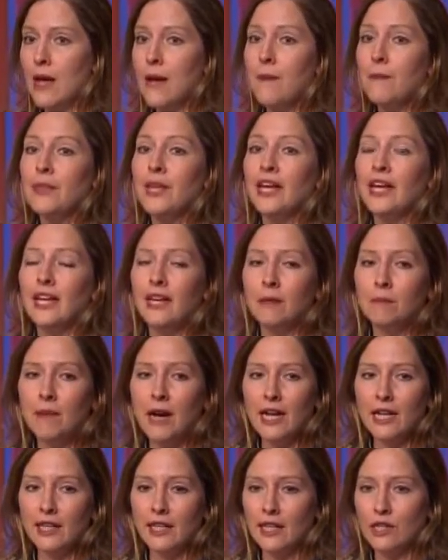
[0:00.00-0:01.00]
that in
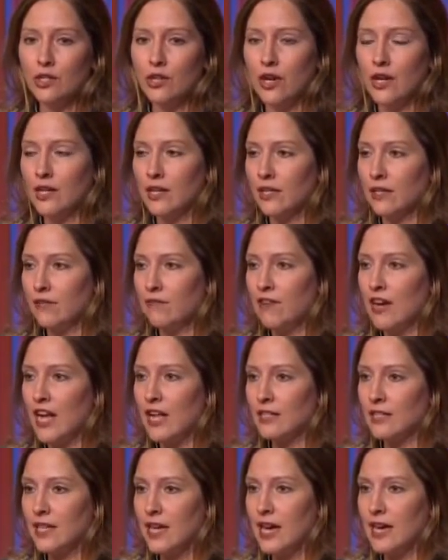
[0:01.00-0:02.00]
my electronically
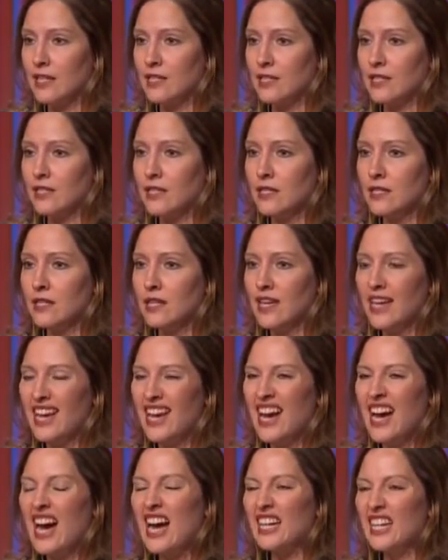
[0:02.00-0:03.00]
filed cases,
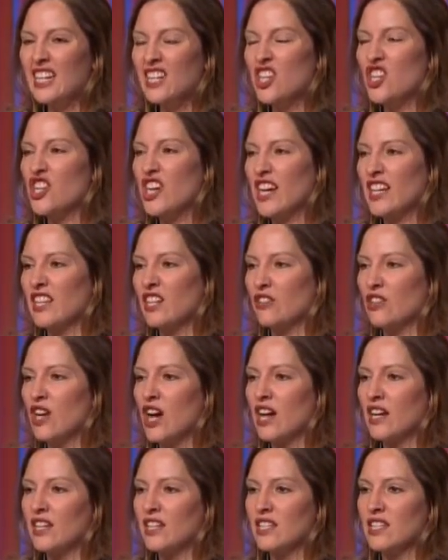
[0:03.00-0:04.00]
I need to check their
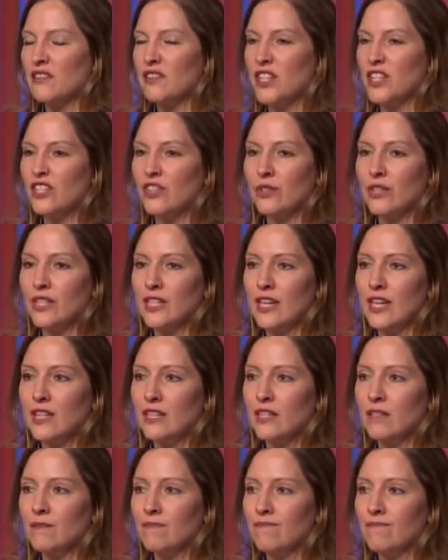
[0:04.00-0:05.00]
dockets every 30
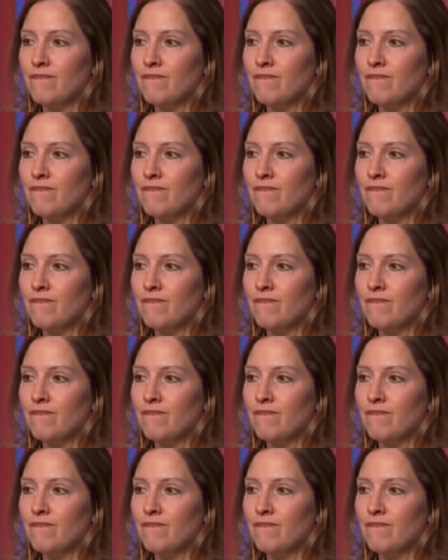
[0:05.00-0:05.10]
days,